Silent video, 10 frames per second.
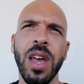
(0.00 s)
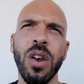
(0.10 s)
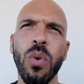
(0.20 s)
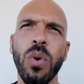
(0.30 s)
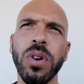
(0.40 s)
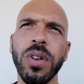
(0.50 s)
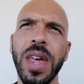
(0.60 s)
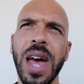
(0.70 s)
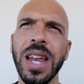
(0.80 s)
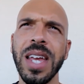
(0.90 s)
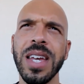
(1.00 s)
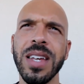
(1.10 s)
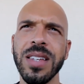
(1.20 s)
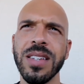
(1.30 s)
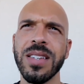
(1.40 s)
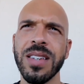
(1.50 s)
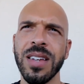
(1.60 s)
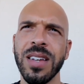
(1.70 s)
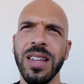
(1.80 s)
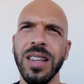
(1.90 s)
An order that is
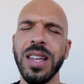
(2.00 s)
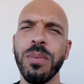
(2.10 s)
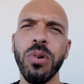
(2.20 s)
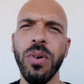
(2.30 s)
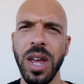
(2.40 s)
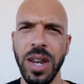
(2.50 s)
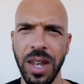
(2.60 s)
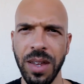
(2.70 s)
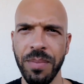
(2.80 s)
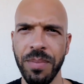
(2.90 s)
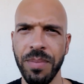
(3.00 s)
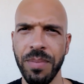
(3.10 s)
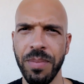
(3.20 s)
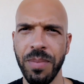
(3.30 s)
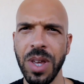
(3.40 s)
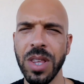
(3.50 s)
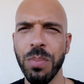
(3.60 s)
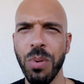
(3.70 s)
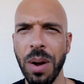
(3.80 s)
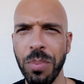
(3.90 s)
liberating in
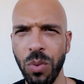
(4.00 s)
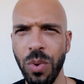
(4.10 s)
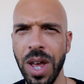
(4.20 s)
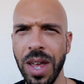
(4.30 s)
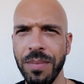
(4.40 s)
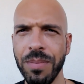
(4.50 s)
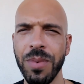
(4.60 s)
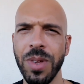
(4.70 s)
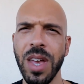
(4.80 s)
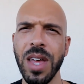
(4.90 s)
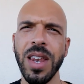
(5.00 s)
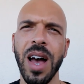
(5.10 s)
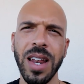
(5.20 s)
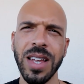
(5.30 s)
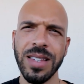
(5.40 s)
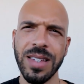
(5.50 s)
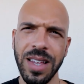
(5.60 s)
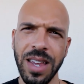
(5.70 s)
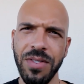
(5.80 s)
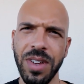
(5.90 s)
the proper way and not
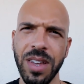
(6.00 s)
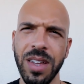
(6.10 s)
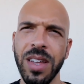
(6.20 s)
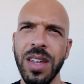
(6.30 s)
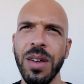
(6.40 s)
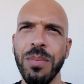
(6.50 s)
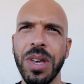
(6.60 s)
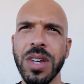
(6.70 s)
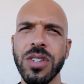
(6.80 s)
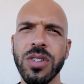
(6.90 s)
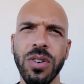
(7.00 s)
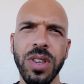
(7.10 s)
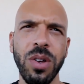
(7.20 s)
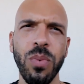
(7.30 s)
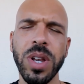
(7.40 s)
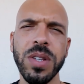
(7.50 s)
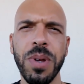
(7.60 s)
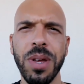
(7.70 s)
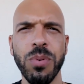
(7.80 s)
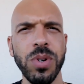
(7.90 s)
enslaving, because certainly what is
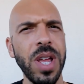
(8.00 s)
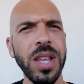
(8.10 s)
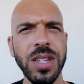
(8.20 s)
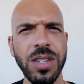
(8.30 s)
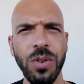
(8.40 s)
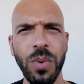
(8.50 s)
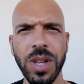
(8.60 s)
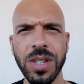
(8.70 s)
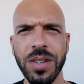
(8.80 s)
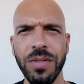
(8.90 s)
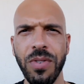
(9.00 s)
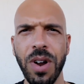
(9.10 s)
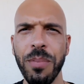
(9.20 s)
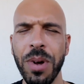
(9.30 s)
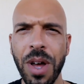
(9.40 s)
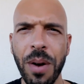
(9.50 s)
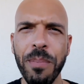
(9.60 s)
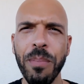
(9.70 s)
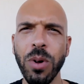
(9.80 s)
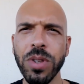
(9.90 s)
being presented to us from
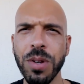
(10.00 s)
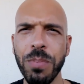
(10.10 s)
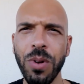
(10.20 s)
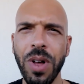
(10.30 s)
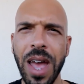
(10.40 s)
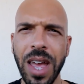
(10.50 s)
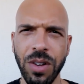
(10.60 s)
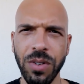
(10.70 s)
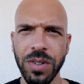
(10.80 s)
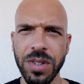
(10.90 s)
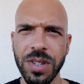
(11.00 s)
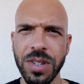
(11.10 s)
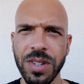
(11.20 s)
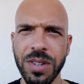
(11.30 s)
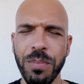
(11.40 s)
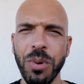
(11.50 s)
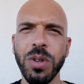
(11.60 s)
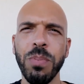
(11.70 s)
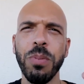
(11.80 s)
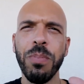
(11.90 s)
multiple angles,
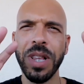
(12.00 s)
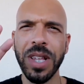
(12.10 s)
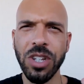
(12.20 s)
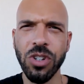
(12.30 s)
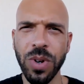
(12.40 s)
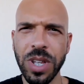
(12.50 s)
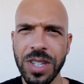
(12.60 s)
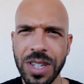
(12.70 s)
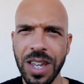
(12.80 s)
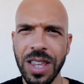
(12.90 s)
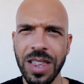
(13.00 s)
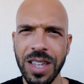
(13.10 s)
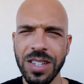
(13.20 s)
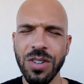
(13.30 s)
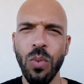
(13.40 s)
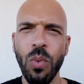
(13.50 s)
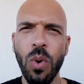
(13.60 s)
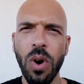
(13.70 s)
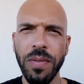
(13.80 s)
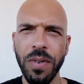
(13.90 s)
multiple belligerents in this
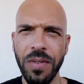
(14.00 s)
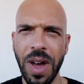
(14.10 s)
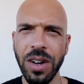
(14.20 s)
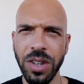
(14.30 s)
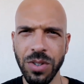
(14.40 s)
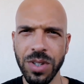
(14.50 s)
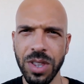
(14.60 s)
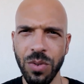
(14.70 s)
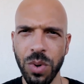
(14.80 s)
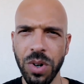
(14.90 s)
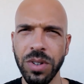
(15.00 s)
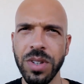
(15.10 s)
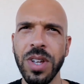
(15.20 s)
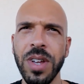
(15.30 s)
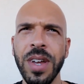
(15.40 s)
war for values in the world,